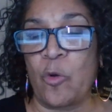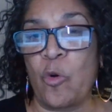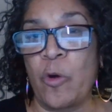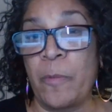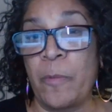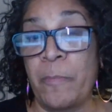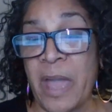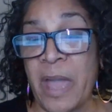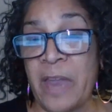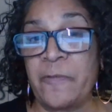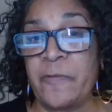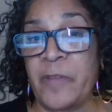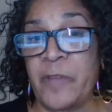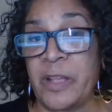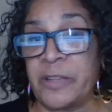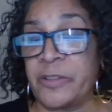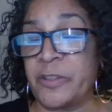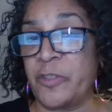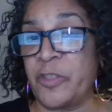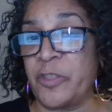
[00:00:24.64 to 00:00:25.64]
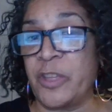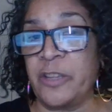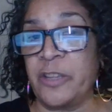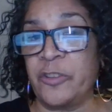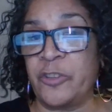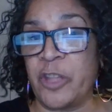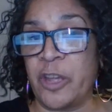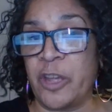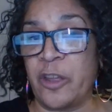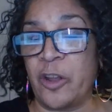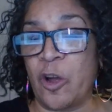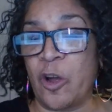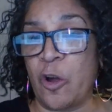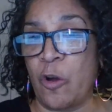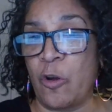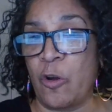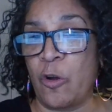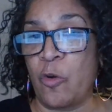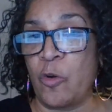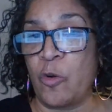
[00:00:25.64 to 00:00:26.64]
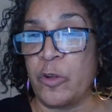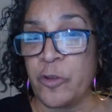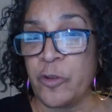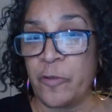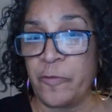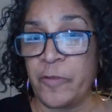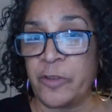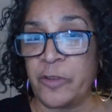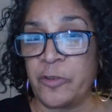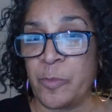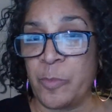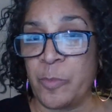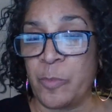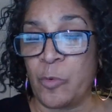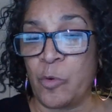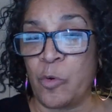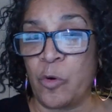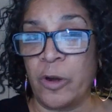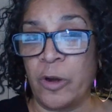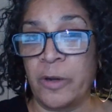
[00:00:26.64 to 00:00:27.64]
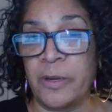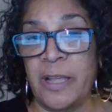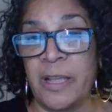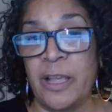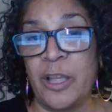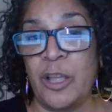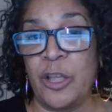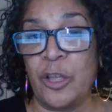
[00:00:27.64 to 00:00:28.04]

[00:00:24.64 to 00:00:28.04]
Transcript: or manifest the things that are on your vision board,